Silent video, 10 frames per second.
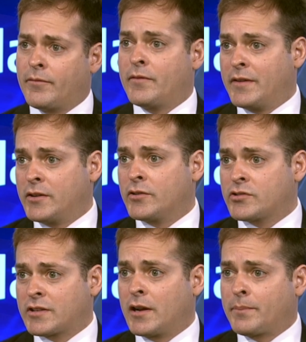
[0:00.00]
vineyard
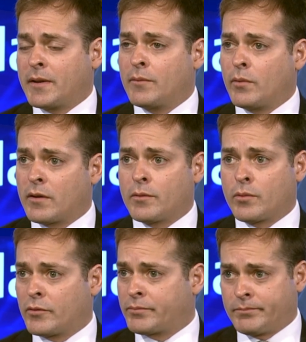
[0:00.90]
set up in one of the
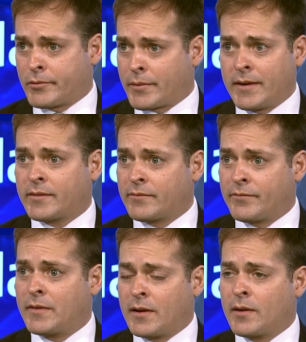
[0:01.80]
world's greatest
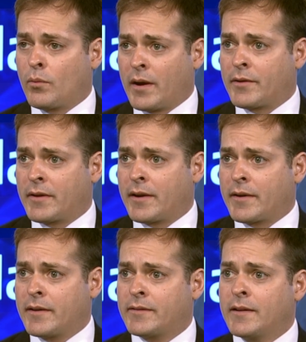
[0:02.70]
winery
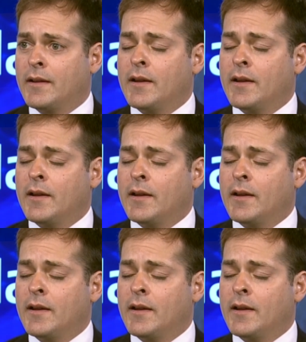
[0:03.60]
areas.